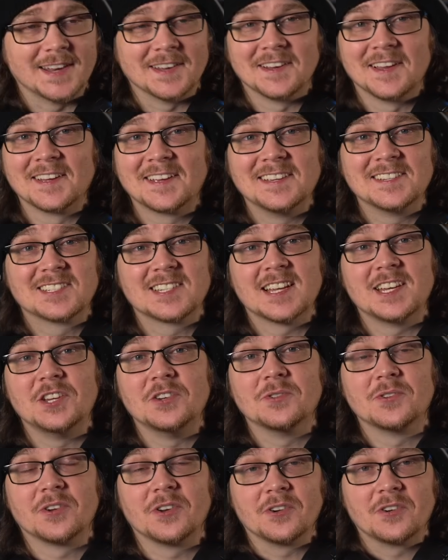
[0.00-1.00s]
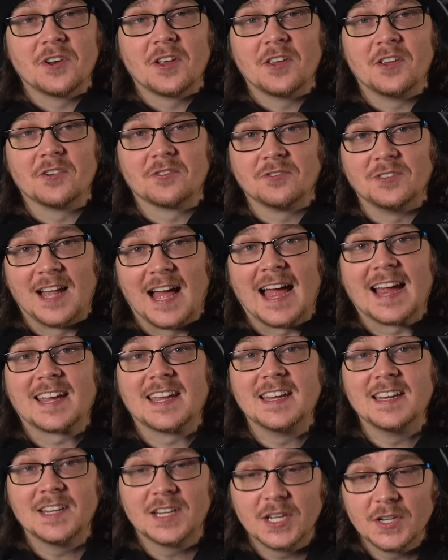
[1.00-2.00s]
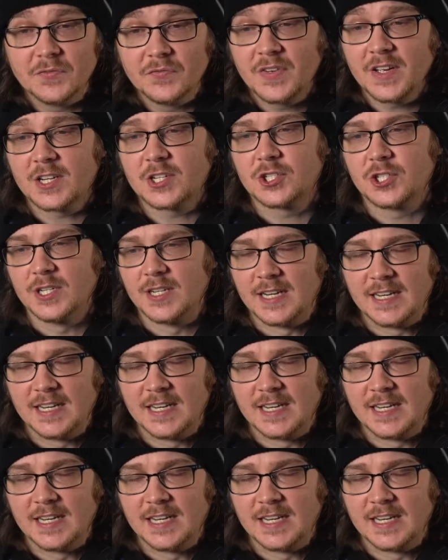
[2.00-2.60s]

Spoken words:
And like you said, you're lacking conviction,